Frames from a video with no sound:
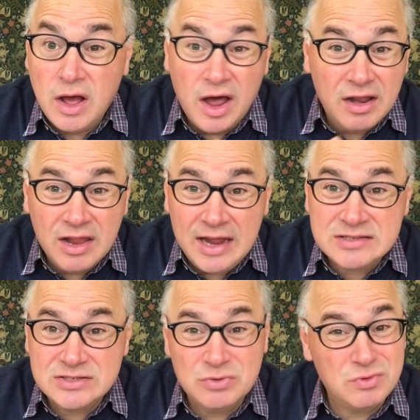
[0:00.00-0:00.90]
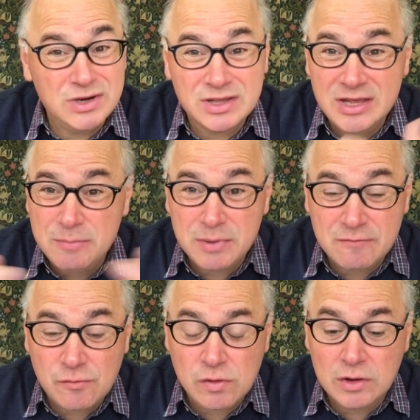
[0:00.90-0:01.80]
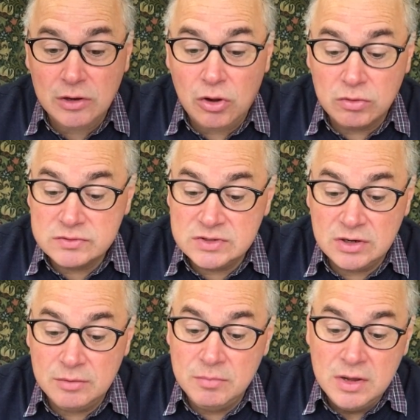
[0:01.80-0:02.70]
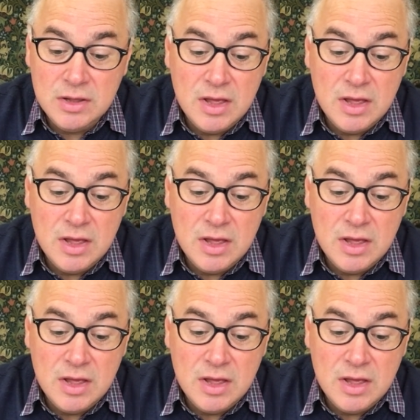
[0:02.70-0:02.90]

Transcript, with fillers: unless you want to keep it for the long term.